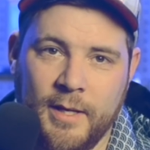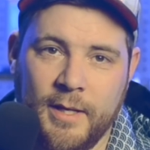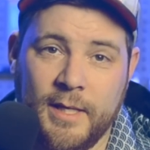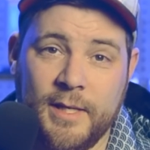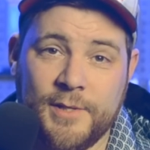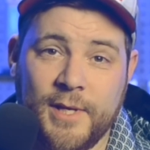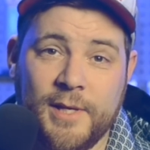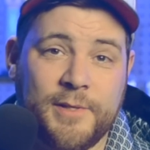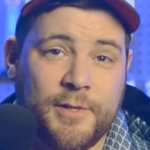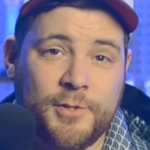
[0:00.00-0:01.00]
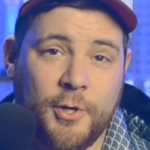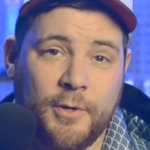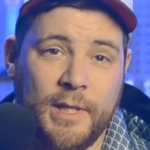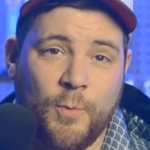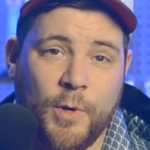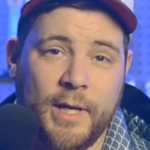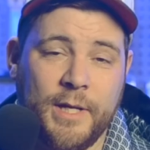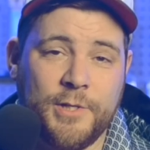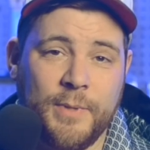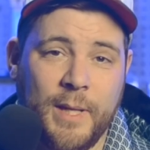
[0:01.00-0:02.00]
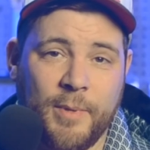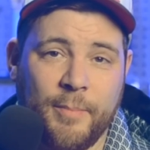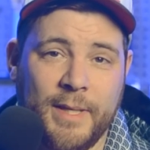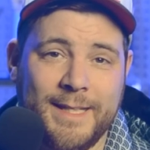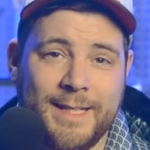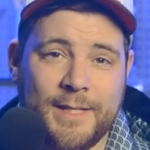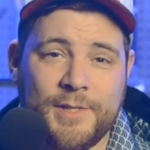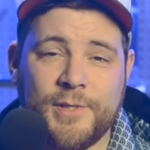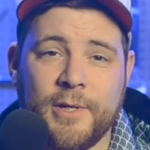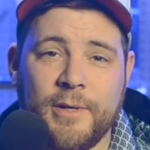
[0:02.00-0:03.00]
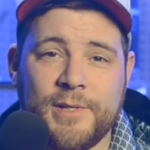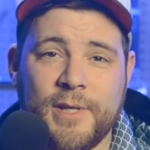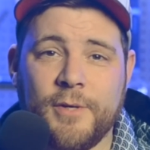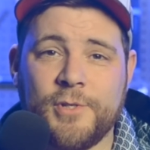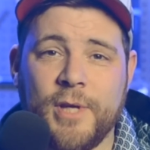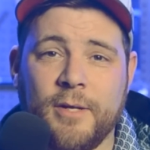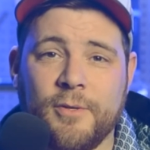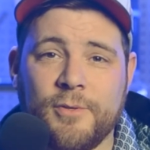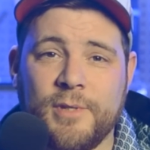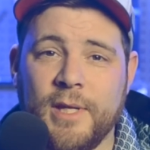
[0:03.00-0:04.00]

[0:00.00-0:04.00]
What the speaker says: Kia says it is currently working to implement the necessary sales channels,